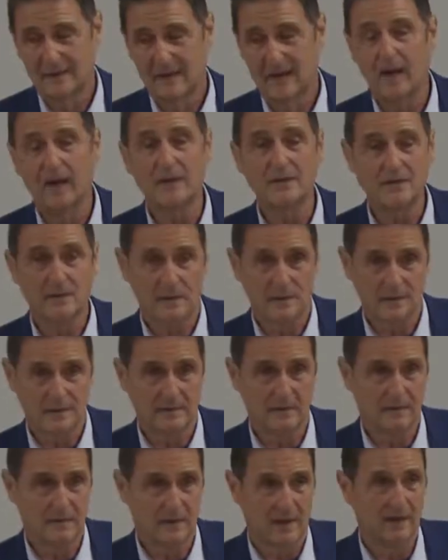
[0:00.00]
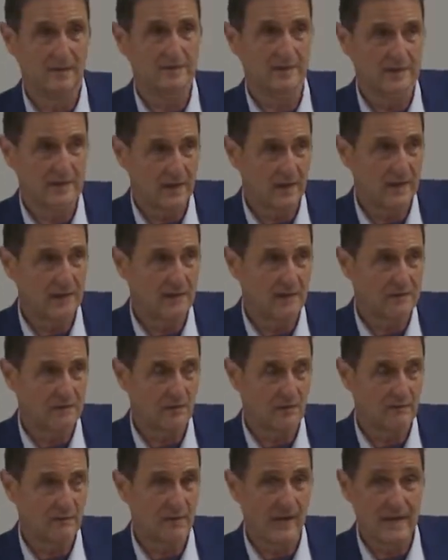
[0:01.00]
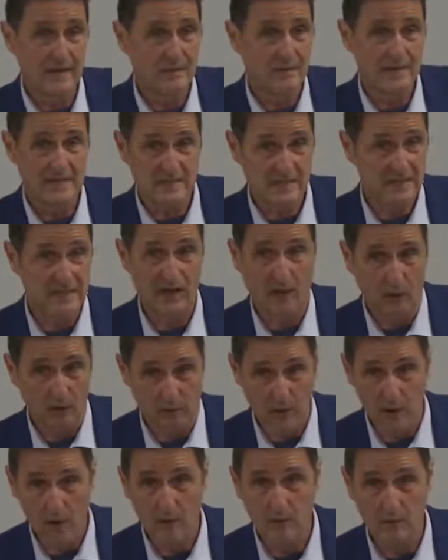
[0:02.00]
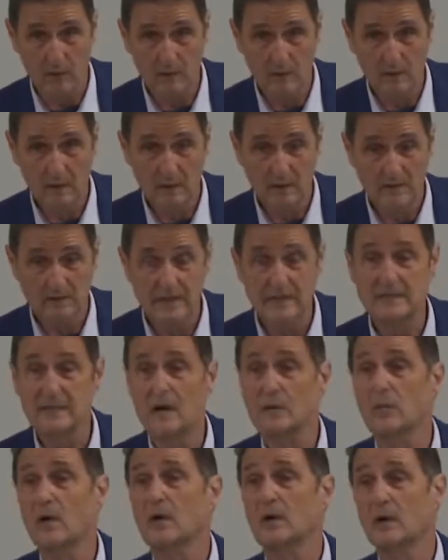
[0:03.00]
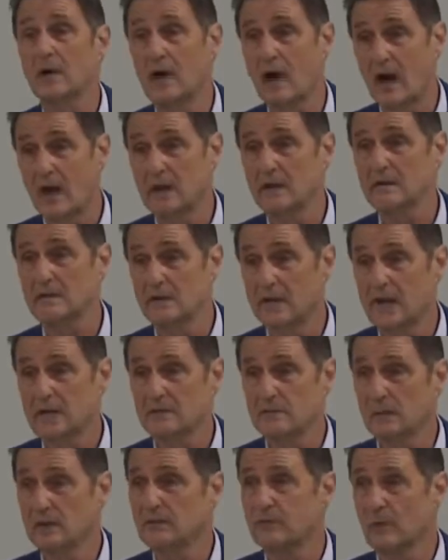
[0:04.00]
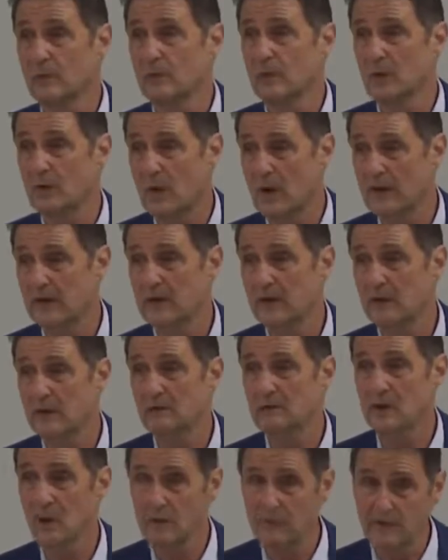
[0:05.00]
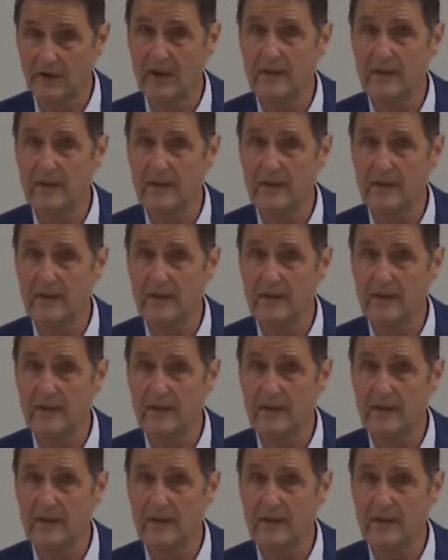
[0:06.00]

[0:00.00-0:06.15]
hundreds of studies on vitamin C alone since I wrote a college textbook for McGraw-Hill called